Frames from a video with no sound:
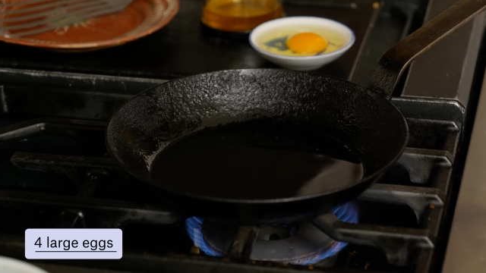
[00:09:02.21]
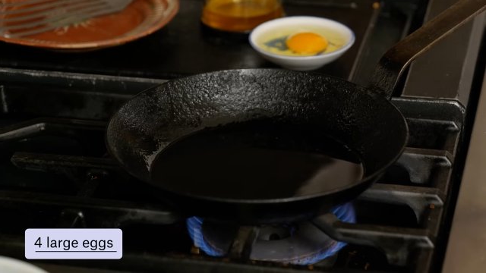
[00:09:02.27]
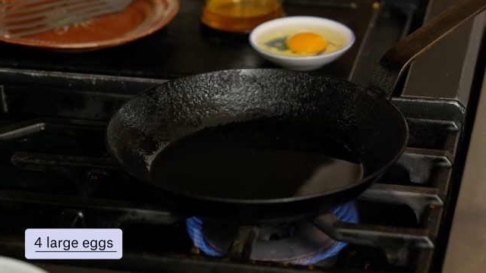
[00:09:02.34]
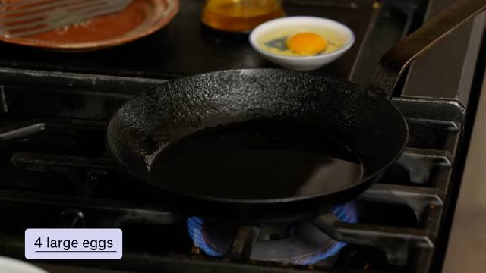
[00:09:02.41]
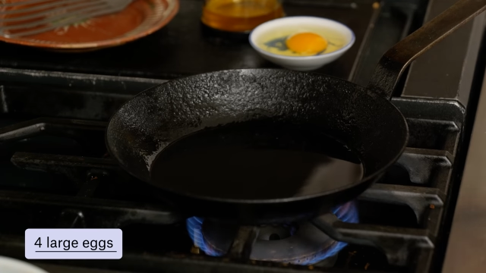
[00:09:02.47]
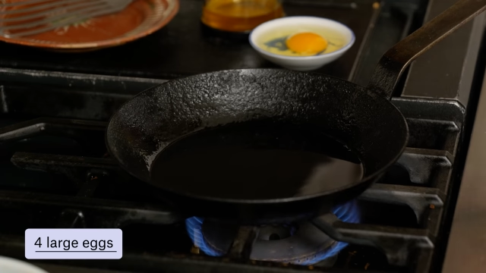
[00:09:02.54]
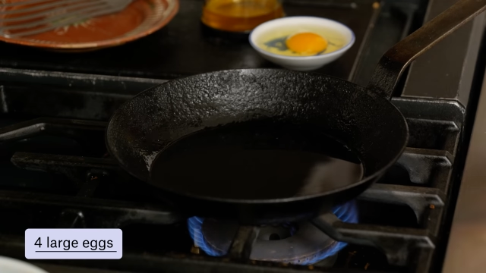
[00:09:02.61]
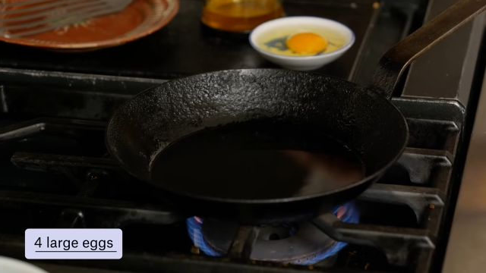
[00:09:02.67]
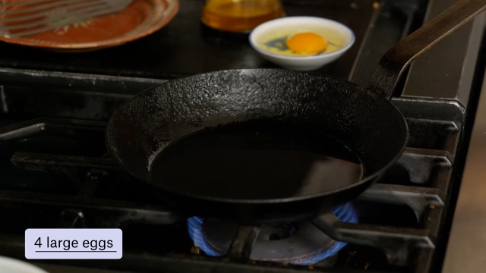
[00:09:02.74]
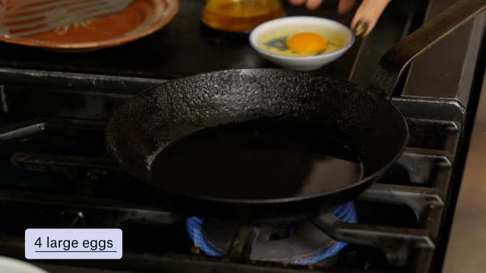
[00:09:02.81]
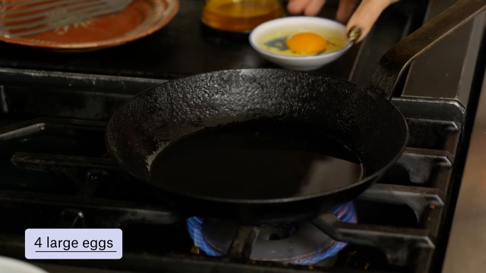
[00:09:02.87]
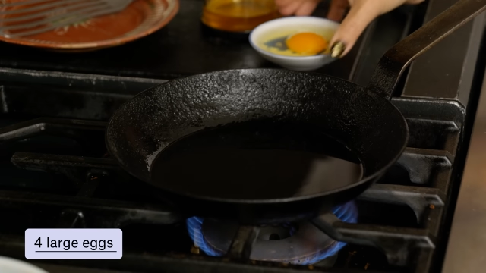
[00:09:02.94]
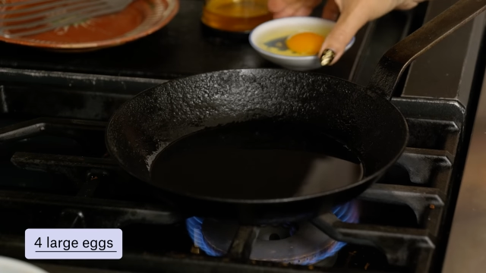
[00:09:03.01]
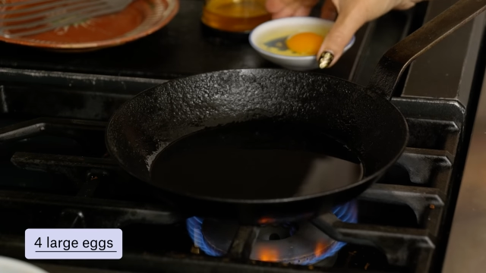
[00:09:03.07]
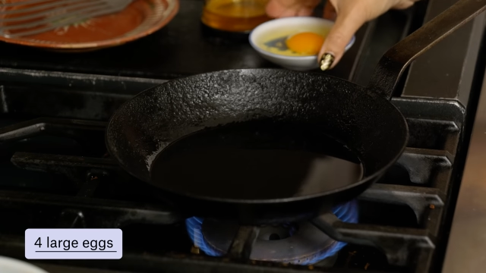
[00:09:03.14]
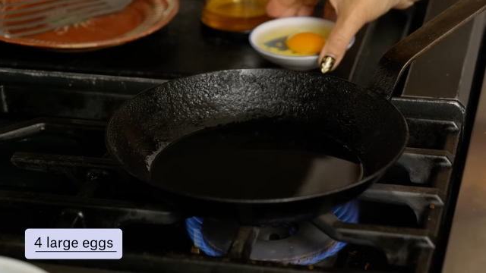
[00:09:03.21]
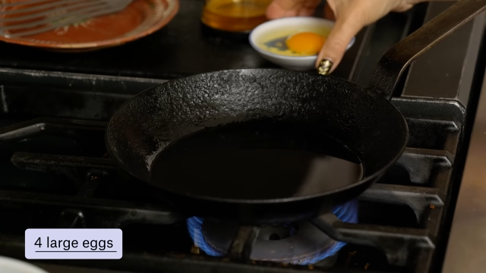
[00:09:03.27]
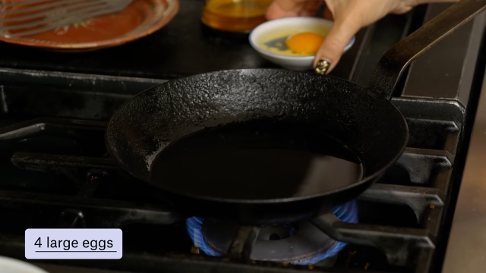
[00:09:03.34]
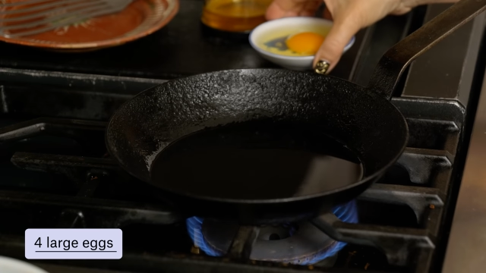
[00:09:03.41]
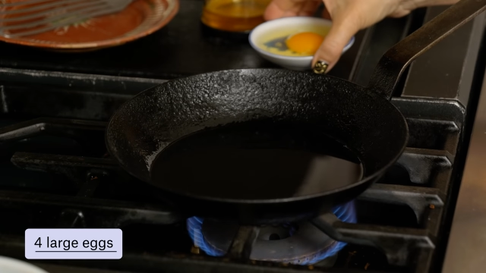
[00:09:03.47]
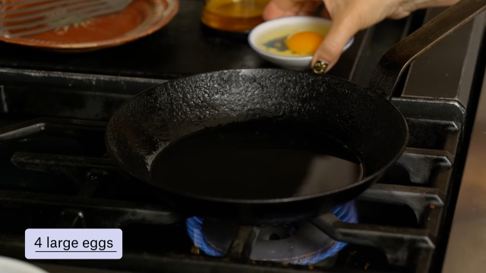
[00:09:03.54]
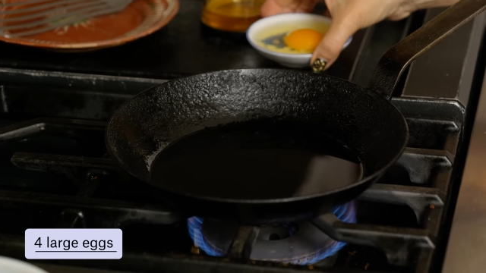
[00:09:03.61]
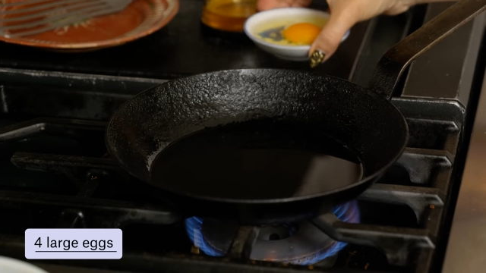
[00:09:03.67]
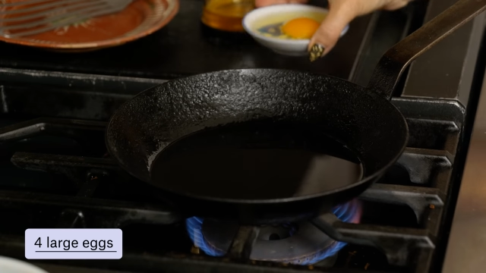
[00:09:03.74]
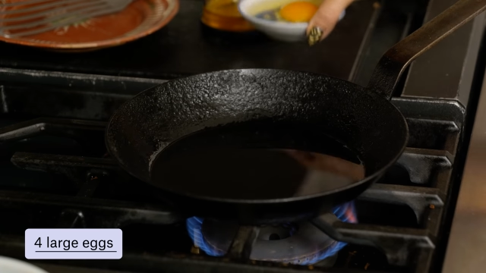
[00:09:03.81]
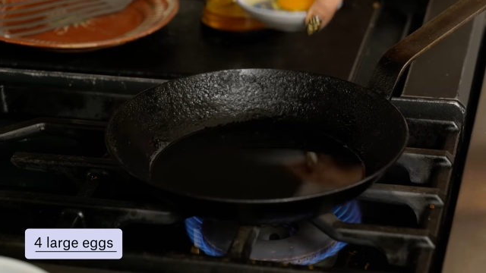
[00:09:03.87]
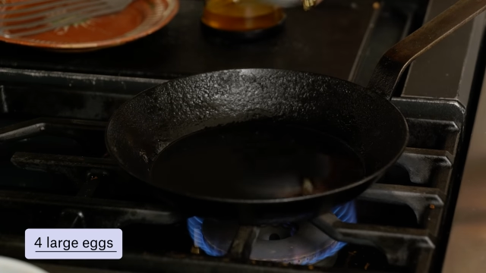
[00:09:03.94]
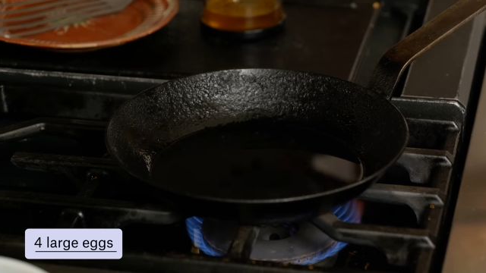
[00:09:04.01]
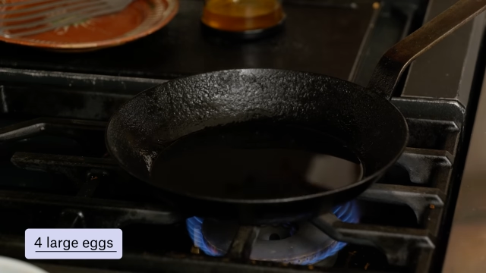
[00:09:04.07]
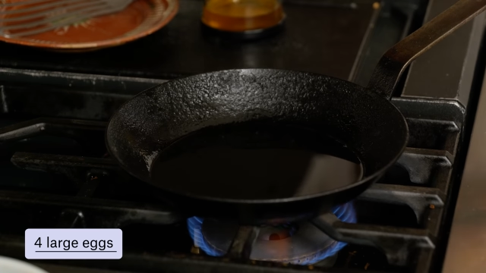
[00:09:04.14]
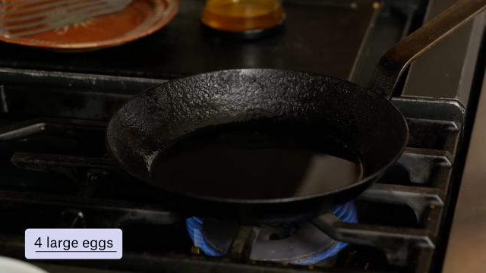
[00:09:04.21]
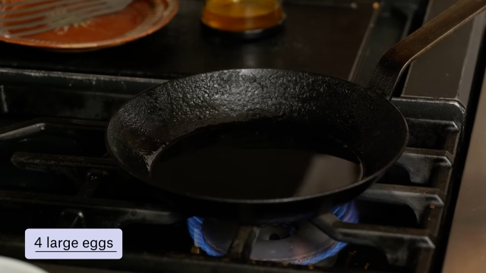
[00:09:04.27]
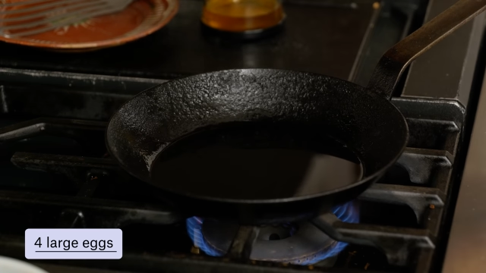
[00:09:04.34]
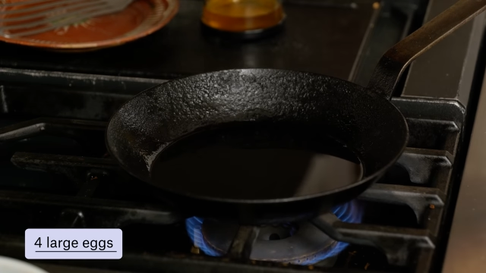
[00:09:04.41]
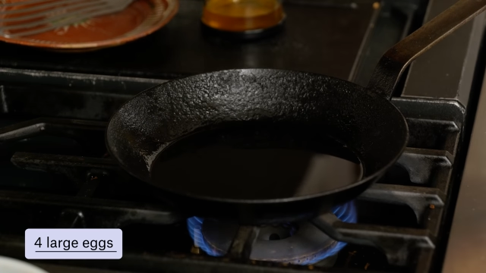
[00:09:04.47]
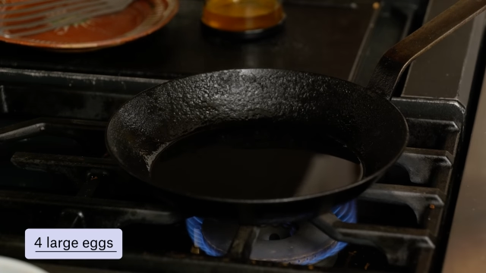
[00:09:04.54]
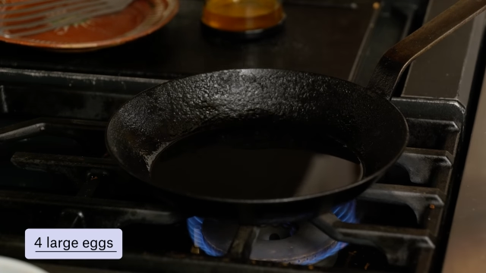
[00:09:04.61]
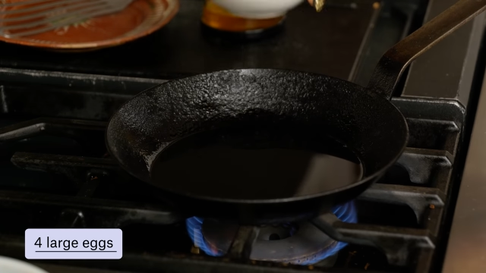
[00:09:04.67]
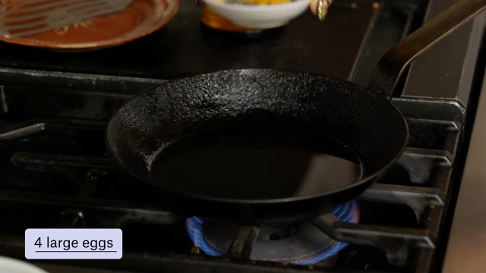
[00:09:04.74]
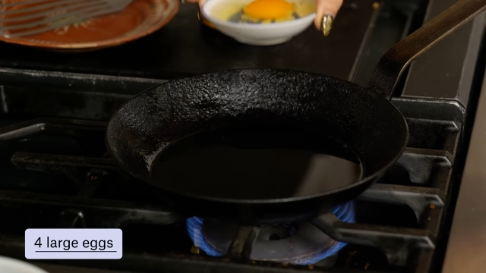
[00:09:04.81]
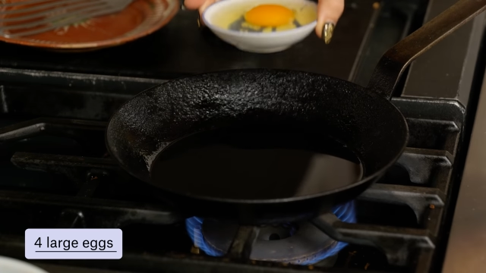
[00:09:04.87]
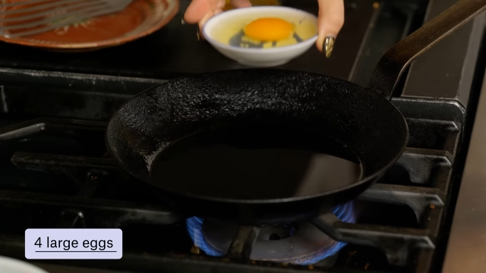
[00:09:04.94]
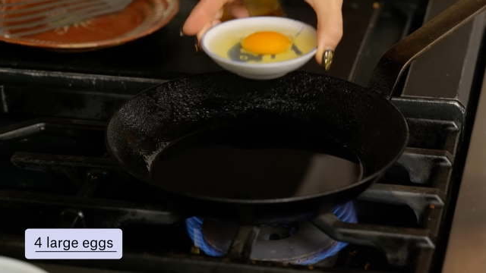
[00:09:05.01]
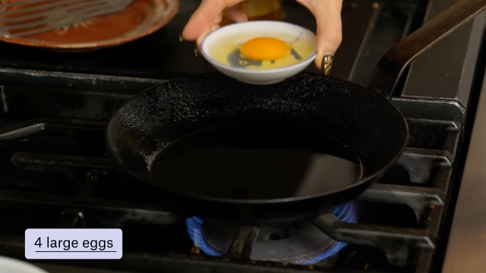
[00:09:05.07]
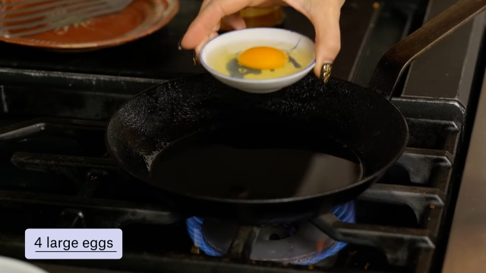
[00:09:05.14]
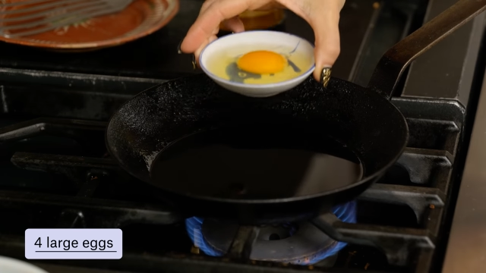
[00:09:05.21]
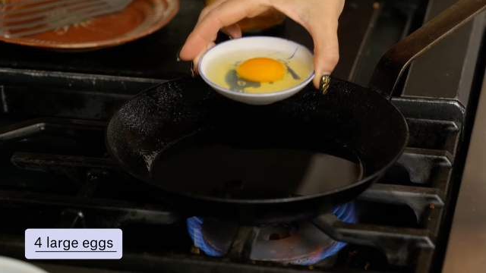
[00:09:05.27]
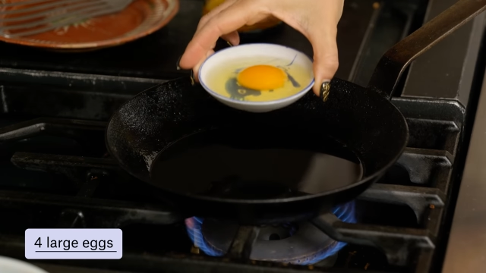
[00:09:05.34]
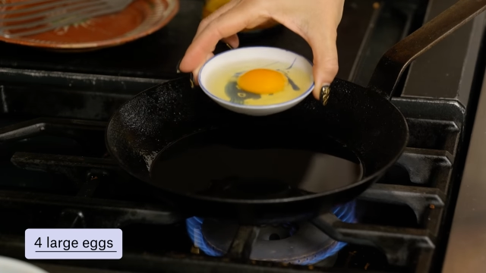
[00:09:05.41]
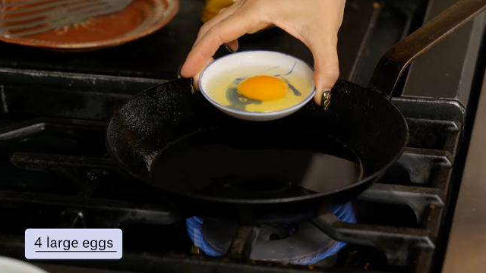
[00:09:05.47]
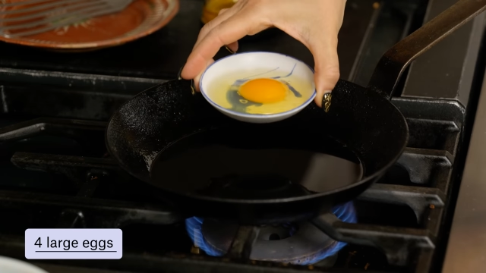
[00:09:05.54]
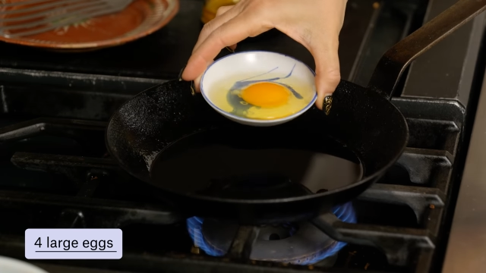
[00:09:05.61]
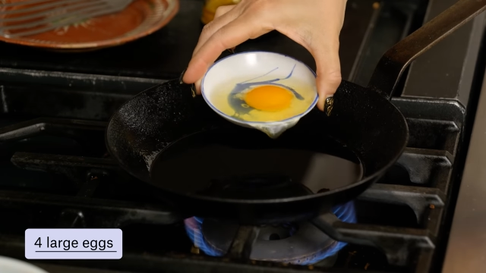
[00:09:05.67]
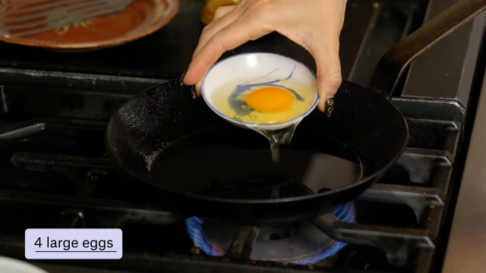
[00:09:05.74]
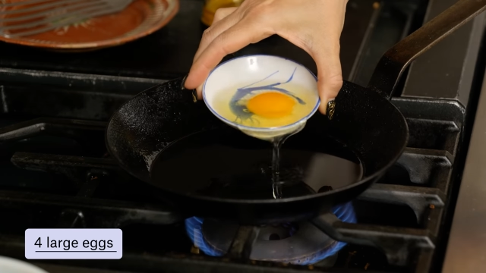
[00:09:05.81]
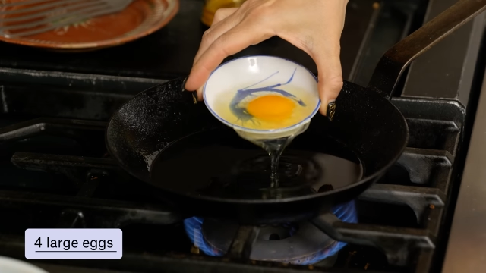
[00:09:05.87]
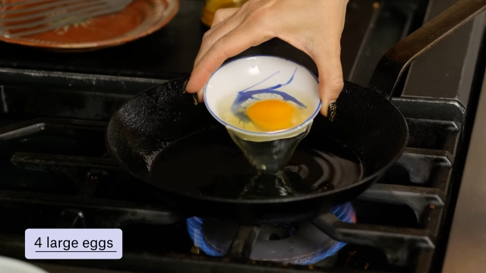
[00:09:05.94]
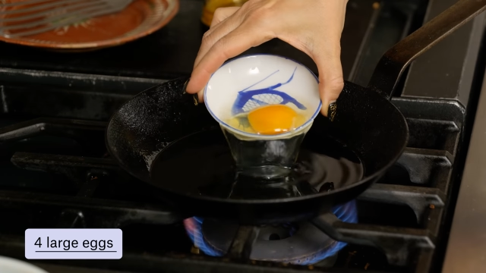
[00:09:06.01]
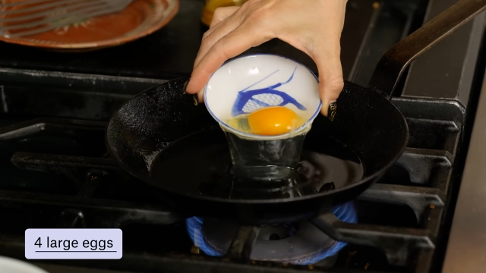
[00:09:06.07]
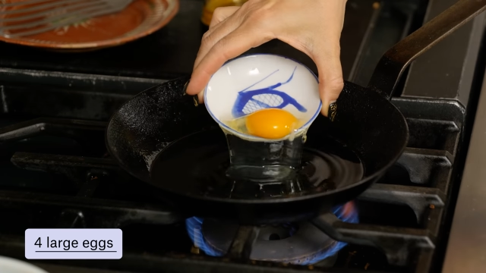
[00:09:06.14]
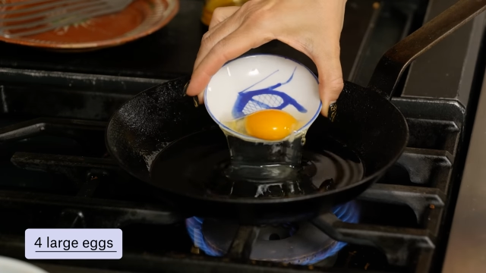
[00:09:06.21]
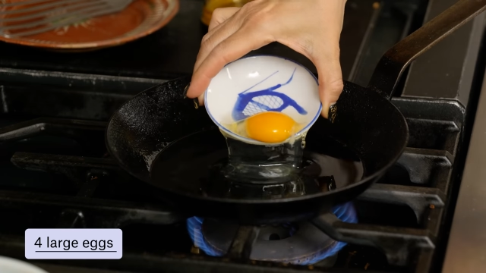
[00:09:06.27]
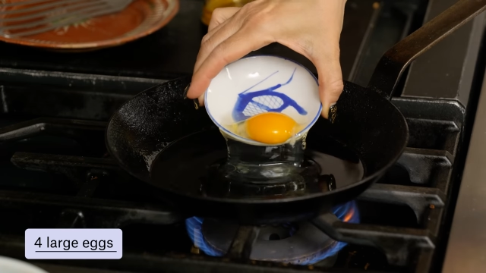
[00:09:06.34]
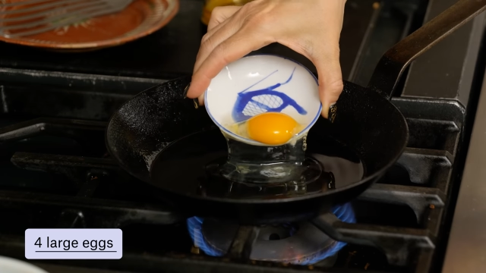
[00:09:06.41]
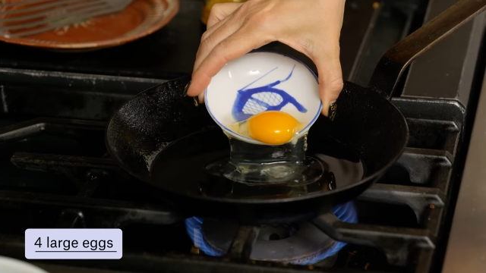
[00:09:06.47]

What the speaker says: Nobody's mouth can be seen.